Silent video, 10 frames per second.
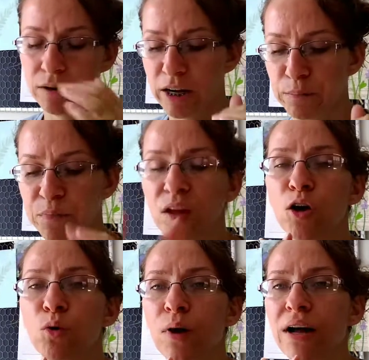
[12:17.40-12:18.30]
Okay.
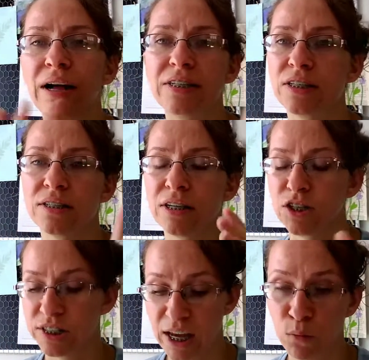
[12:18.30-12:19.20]
Well, I'll
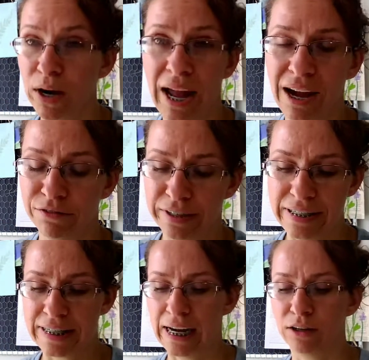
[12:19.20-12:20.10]
just say what I have
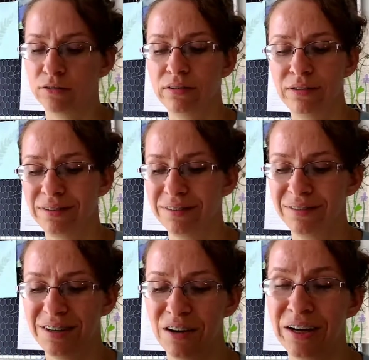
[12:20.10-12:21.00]
written down.
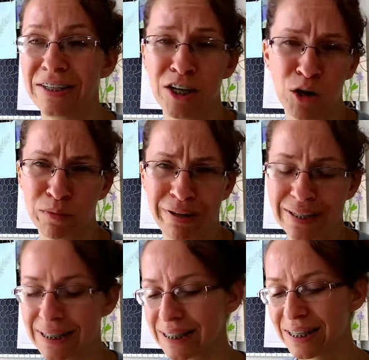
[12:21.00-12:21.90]
Okay, so I hope it
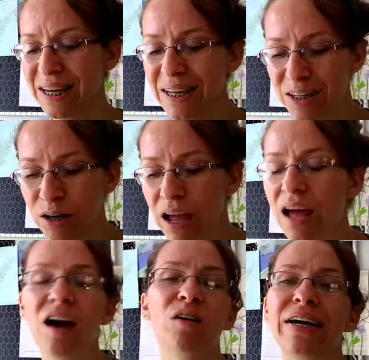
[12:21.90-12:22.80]
makes sense.
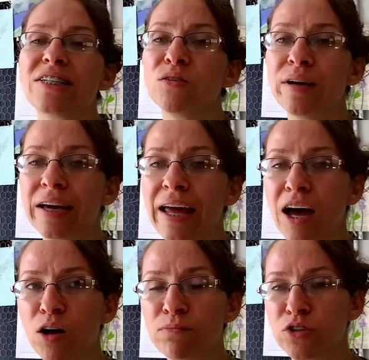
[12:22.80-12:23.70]
Okay, so it can
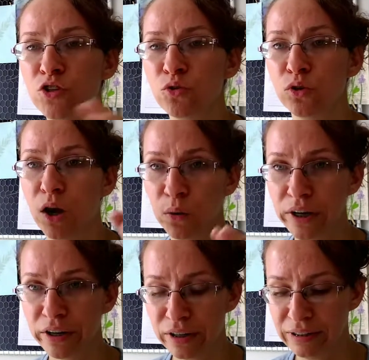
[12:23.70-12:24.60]
help to lower
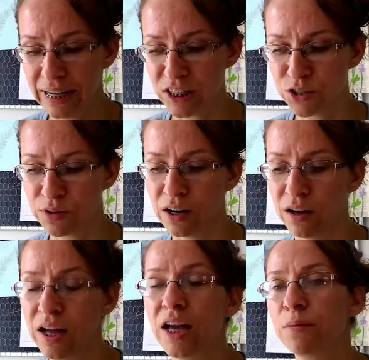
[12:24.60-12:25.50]
your
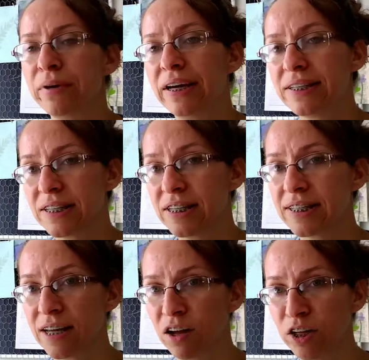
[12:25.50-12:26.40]
cholesterol because of the
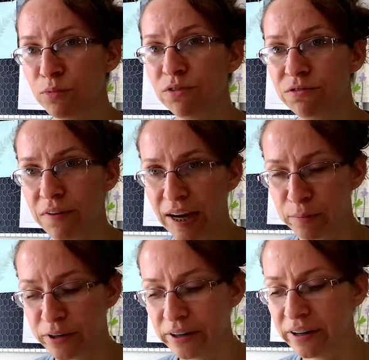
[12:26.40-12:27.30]
soluble
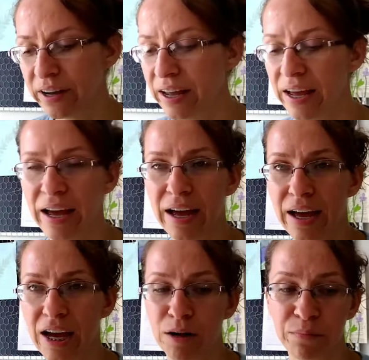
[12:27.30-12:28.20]
fiber
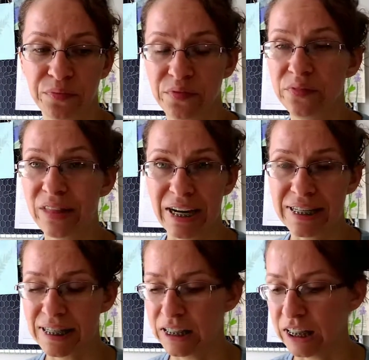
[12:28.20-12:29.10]
that
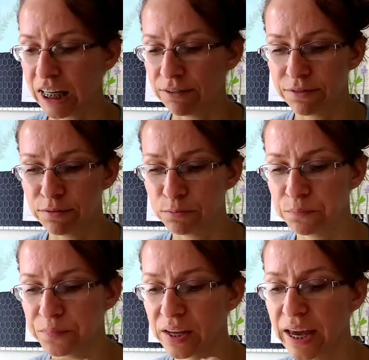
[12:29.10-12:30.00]
is in the leaf.
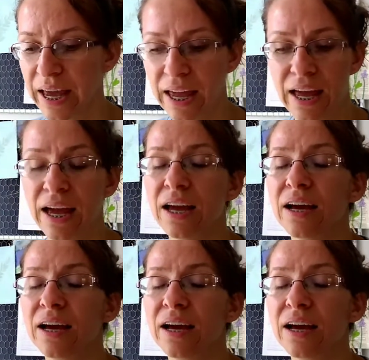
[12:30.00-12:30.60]
Okay,